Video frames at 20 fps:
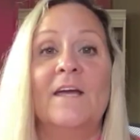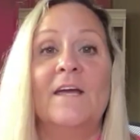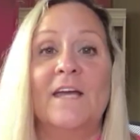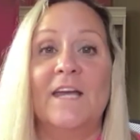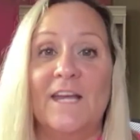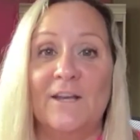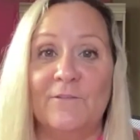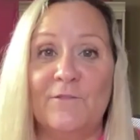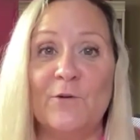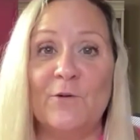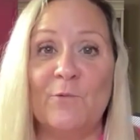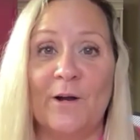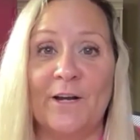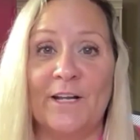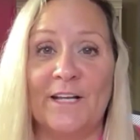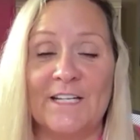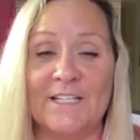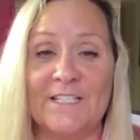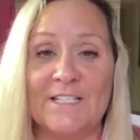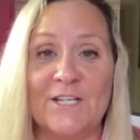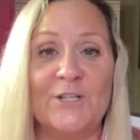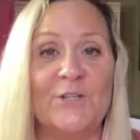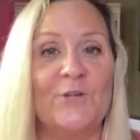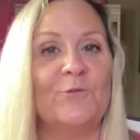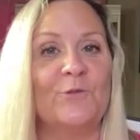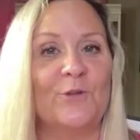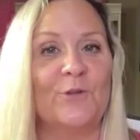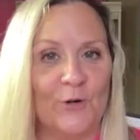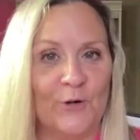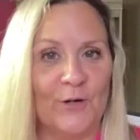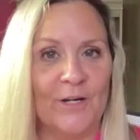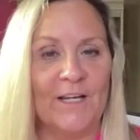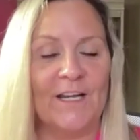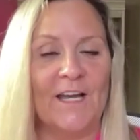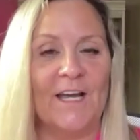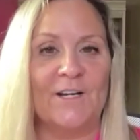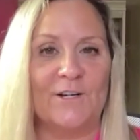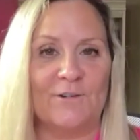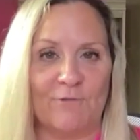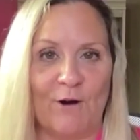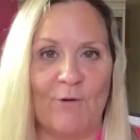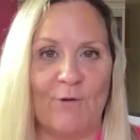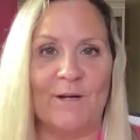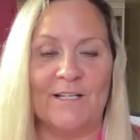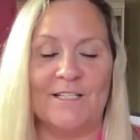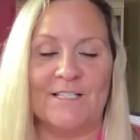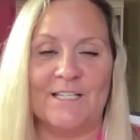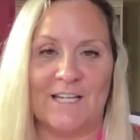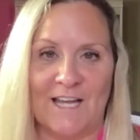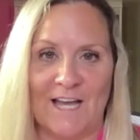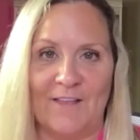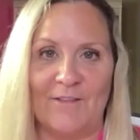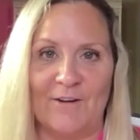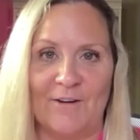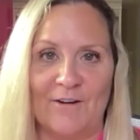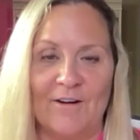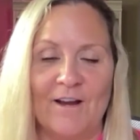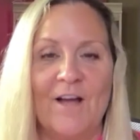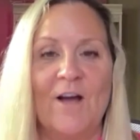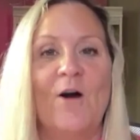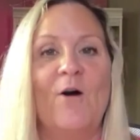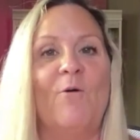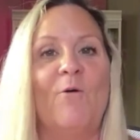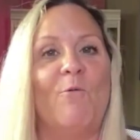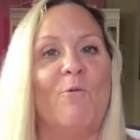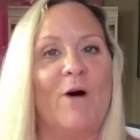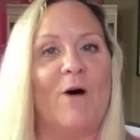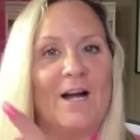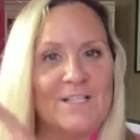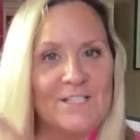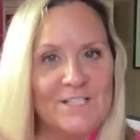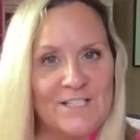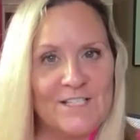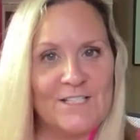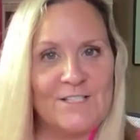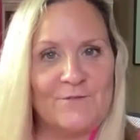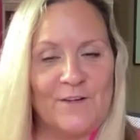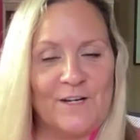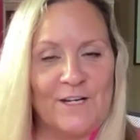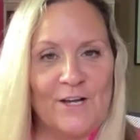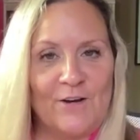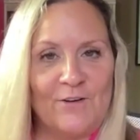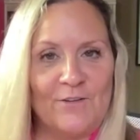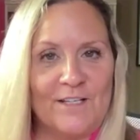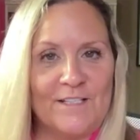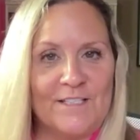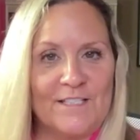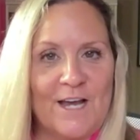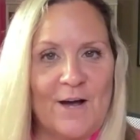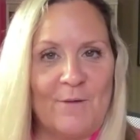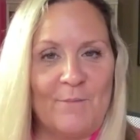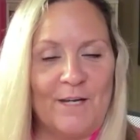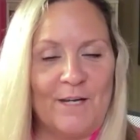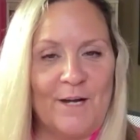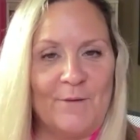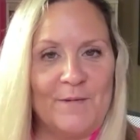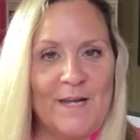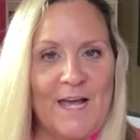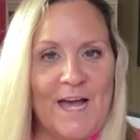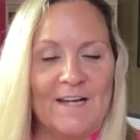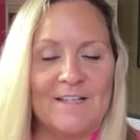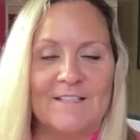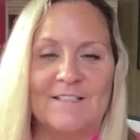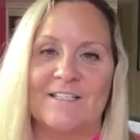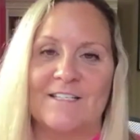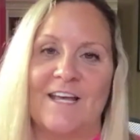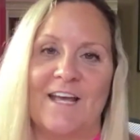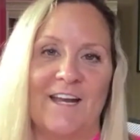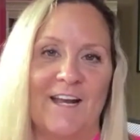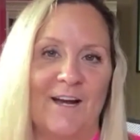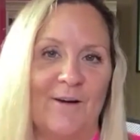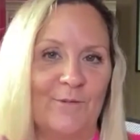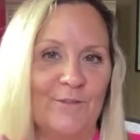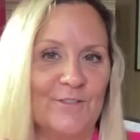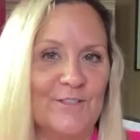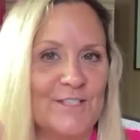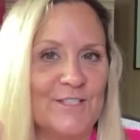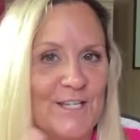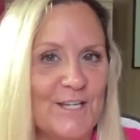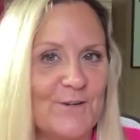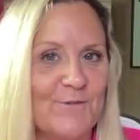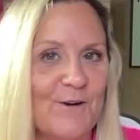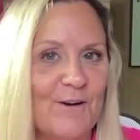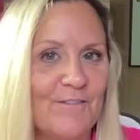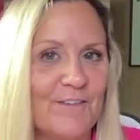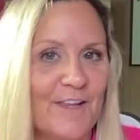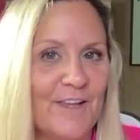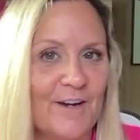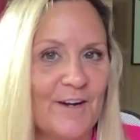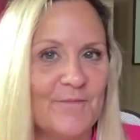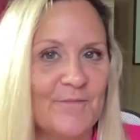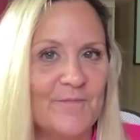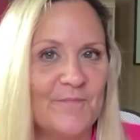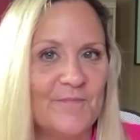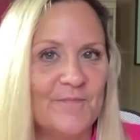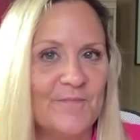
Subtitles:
If you want to continue learning and growing together, watch this video that's coming up next, and I will see you over there.